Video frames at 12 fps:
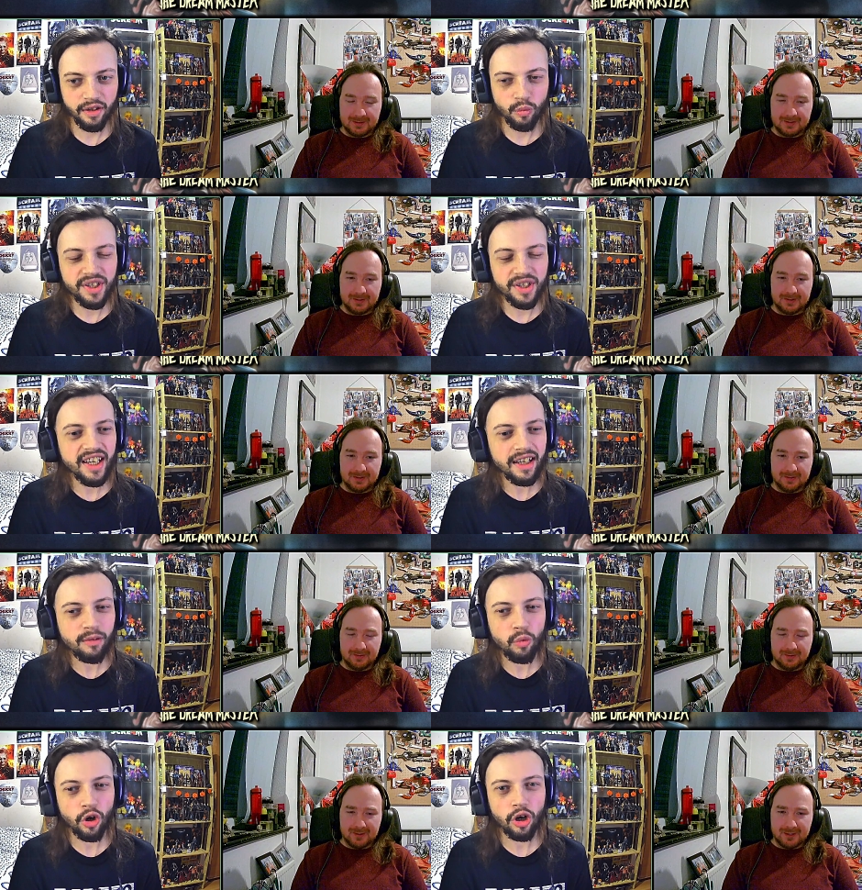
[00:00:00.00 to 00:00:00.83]
Speaker 1: Well, he
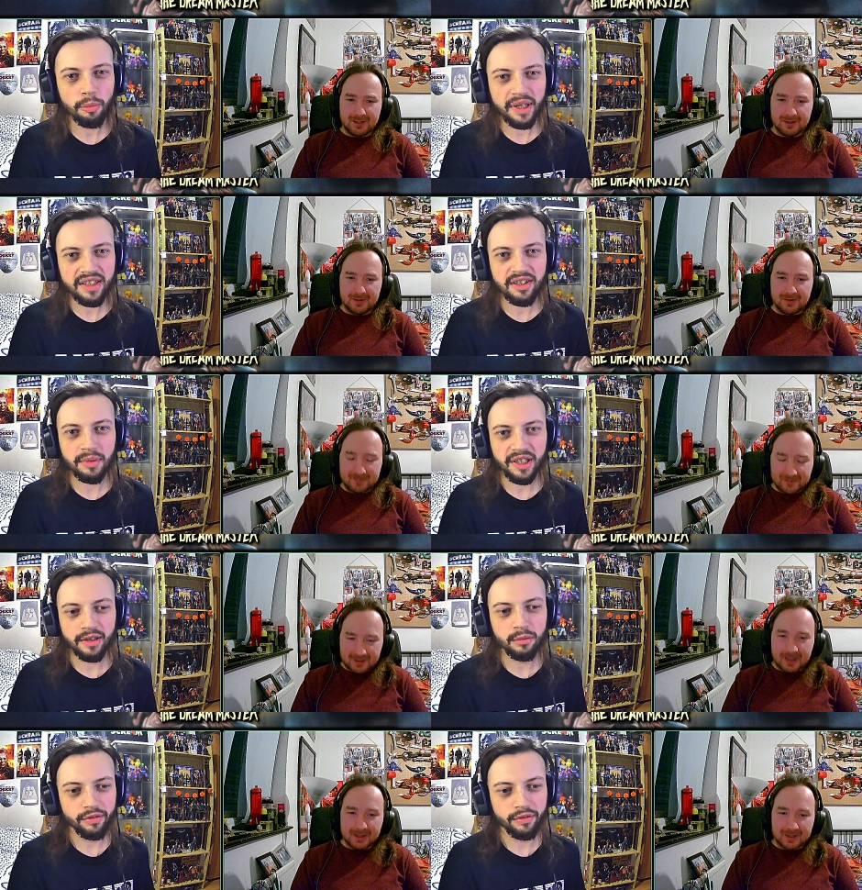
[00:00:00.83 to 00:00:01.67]
had a water bed to
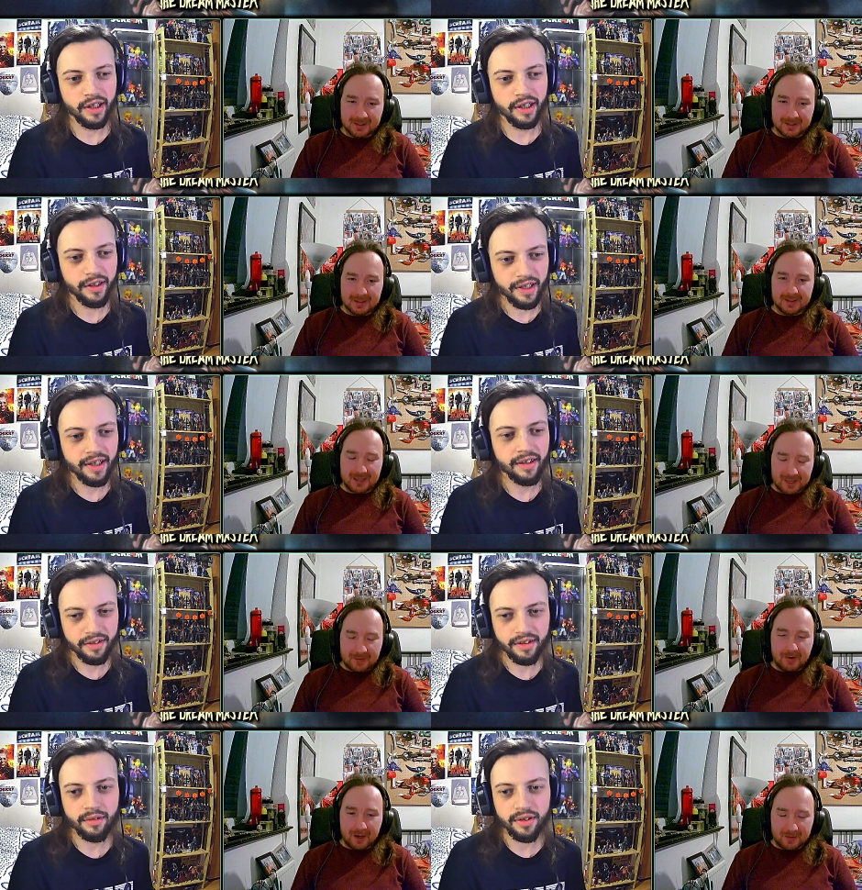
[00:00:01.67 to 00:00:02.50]
begin yeah. with, right? He
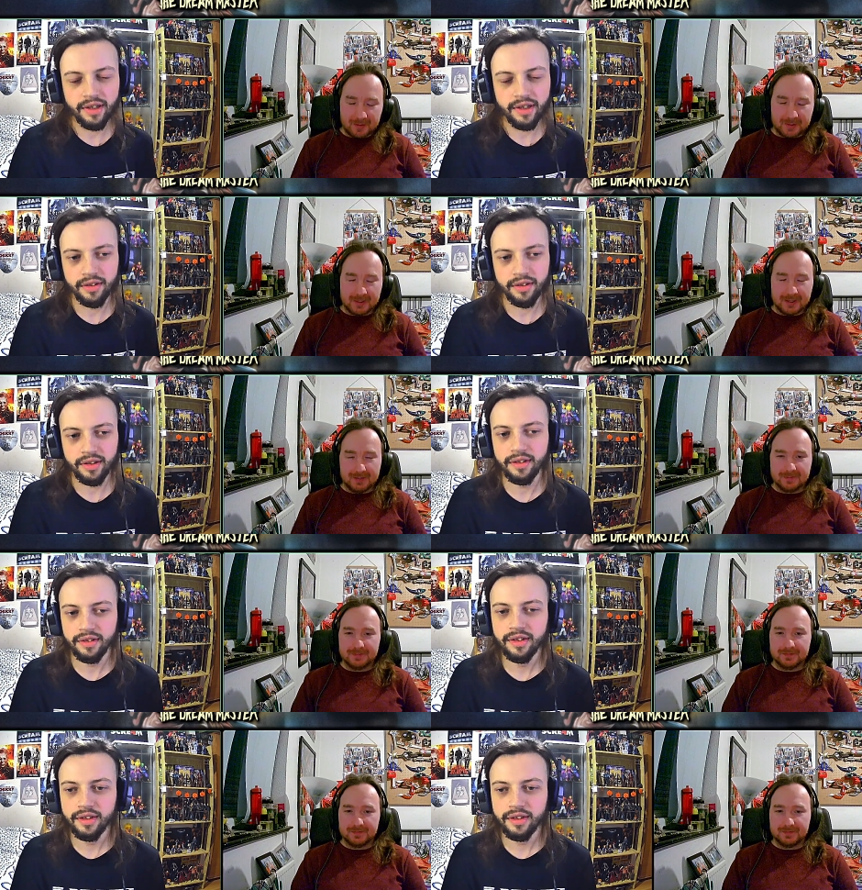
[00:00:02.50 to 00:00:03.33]
yeah, yeah, yeah.
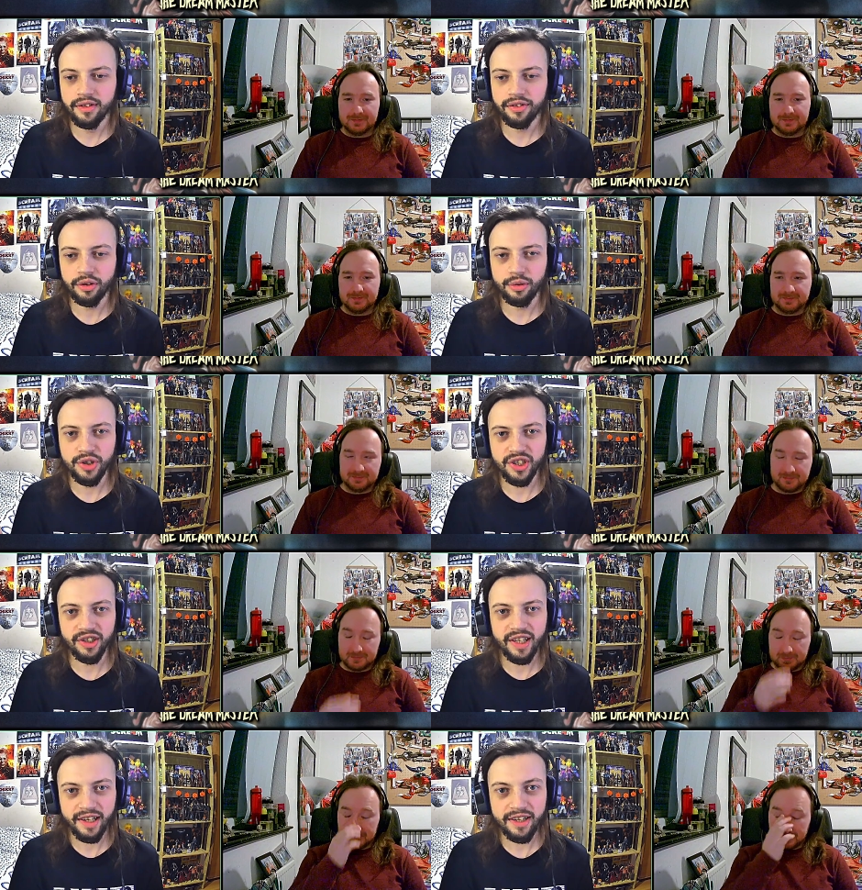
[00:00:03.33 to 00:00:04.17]
yeah. So
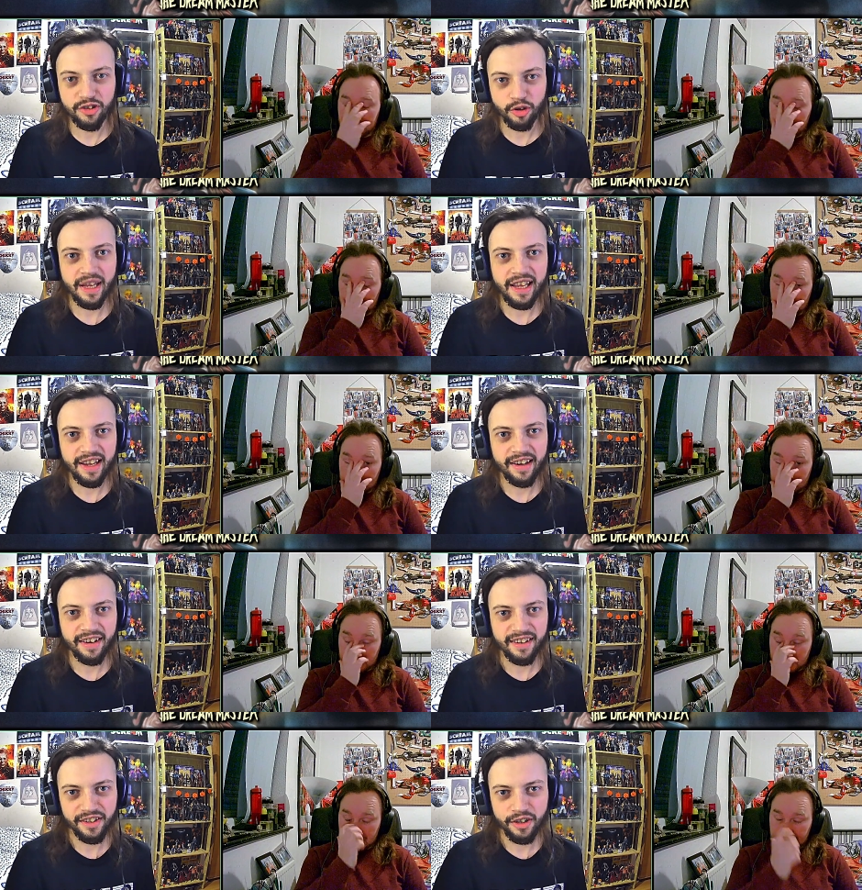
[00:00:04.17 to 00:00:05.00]
she ends up
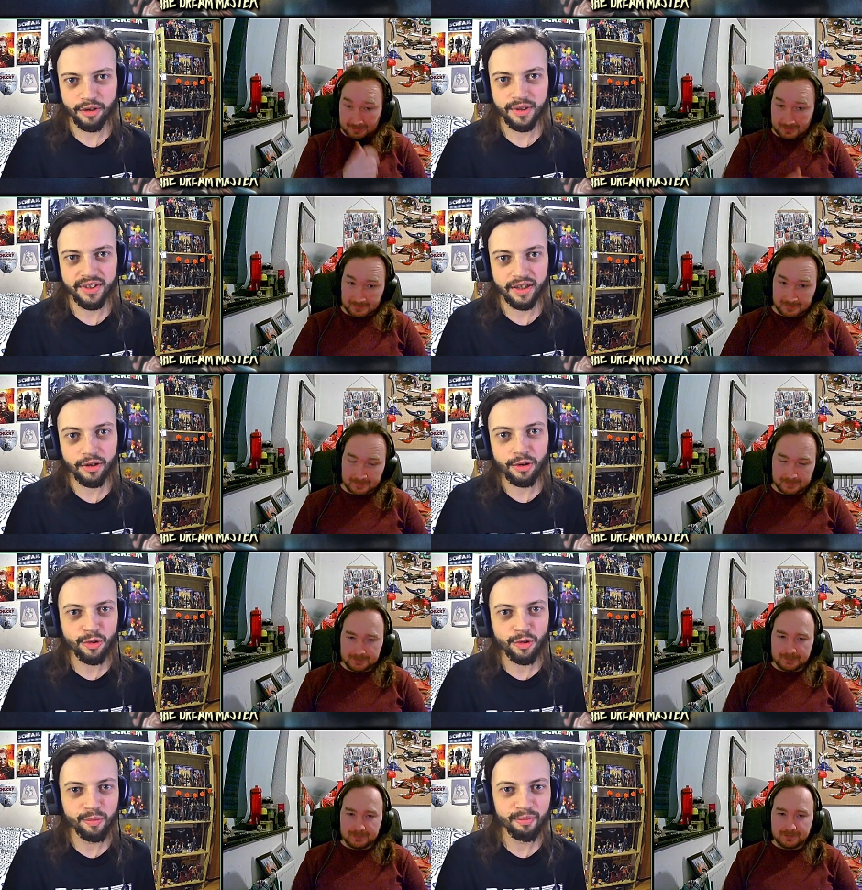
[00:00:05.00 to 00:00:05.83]
there, and you know he's like,
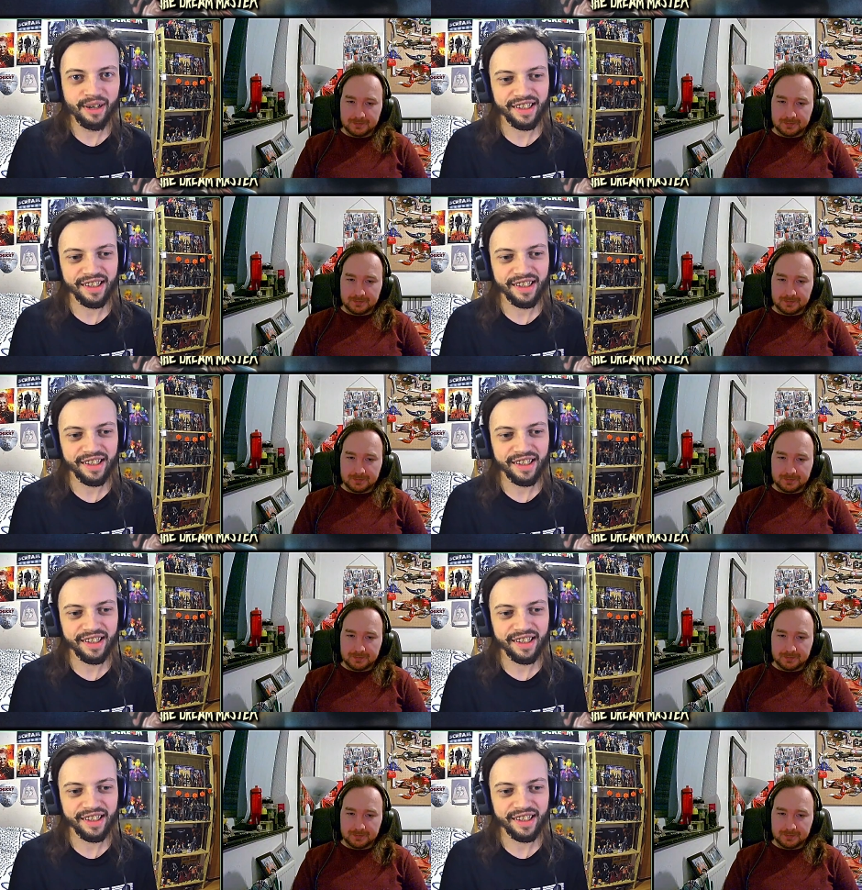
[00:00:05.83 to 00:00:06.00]
"Oh, come